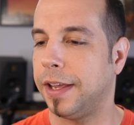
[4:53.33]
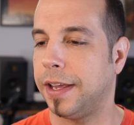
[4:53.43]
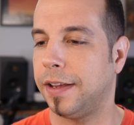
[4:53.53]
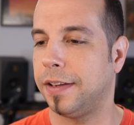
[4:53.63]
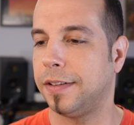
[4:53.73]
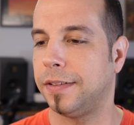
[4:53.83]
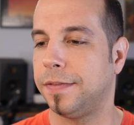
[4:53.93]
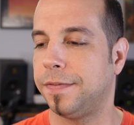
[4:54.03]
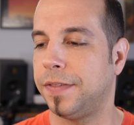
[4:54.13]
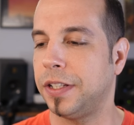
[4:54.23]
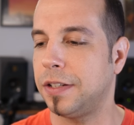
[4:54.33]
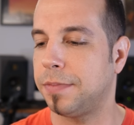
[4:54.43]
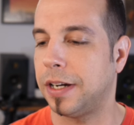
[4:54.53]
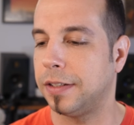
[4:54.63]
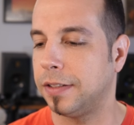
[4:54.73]
And Philip
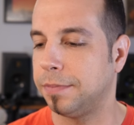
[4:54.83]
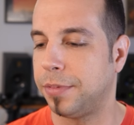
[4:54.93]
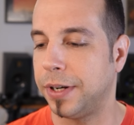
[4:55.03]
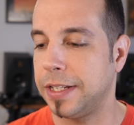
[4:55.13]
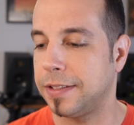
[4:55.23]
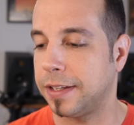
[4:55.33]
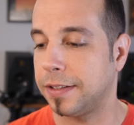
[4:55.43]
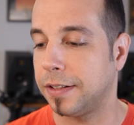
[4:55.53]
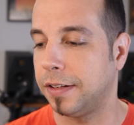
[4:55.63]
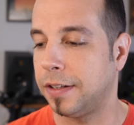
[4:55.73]
brings it